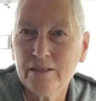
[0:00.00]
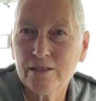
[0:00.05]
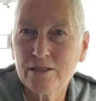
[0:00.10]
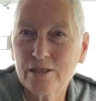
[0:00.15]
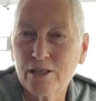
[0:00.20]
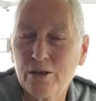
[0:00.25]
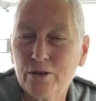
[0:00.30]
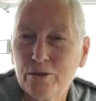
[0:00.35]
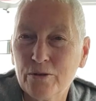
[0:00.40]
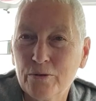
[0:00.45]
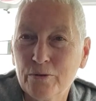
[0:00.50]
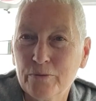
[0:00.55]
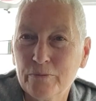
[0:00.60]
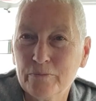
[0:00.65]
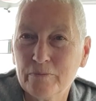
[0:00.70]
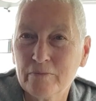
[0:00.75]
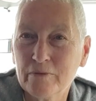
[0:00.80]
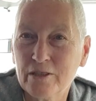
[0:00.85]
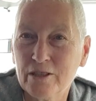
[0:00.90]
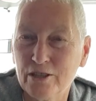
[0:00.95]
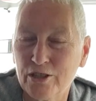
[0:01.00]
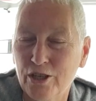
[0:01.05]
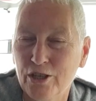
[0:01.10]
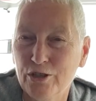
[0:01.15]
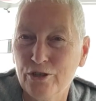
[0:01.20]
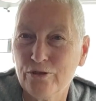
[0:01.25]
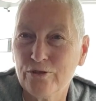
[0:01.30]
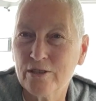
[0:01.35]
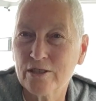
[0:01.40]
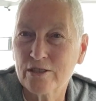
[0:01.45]
So
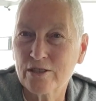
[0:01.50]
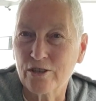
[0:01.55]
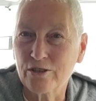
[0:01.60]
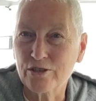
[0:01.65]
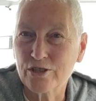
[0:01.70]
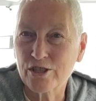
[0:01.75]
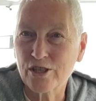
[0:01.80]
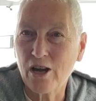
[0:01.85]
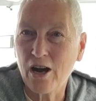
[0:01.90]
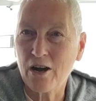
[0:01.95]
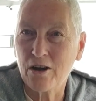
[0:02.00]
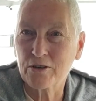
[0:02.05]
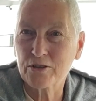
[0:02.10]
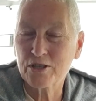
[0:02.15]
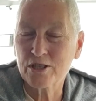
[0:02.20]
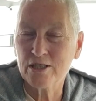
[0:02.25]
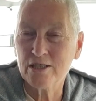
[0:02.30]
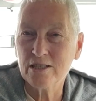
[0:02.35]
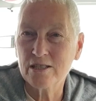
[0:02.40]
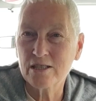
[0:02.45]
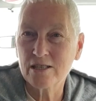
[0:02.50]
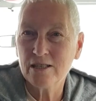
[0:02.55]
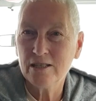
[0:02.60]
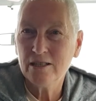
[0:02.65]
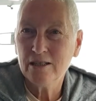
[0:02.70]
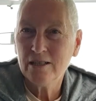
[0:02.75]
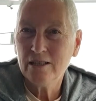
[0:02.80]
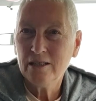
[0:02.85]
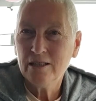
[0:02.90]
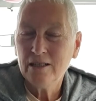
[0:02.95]
continued to search the auctions
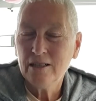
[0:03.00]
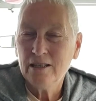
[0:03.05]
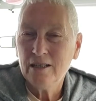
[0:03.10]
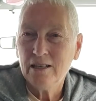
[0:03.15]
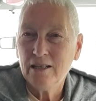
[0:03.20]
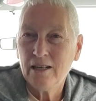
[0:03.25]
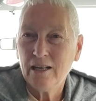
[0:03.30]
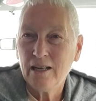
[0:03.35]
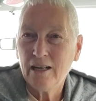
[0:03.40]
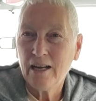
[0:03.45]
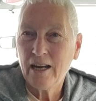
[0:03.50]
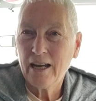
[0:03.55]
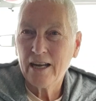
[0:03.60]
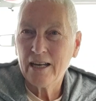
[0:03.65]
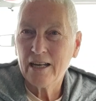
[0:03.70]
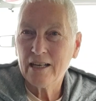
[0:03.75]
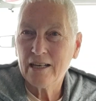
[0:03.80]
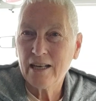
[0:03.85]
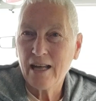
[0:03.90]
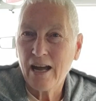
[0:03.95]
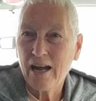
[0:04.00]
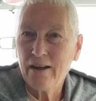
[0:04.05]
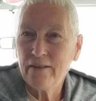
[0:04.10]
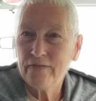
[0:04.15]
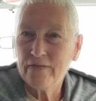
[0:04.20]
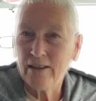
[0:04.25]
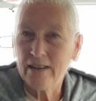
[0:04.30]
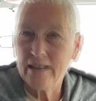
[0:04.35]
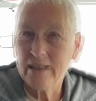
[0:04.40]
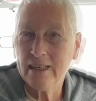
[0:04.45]
and I
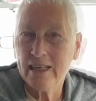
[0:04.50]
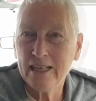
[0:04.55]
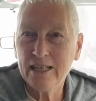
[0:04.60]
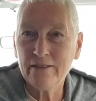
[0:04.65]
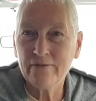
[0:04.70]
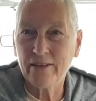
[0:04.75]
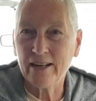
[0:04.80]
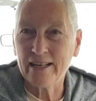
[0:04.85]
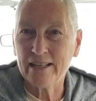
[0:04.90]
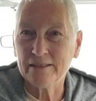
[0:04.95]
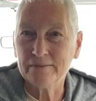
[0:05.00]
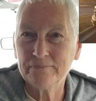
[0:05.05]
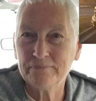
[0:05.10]
found minivan.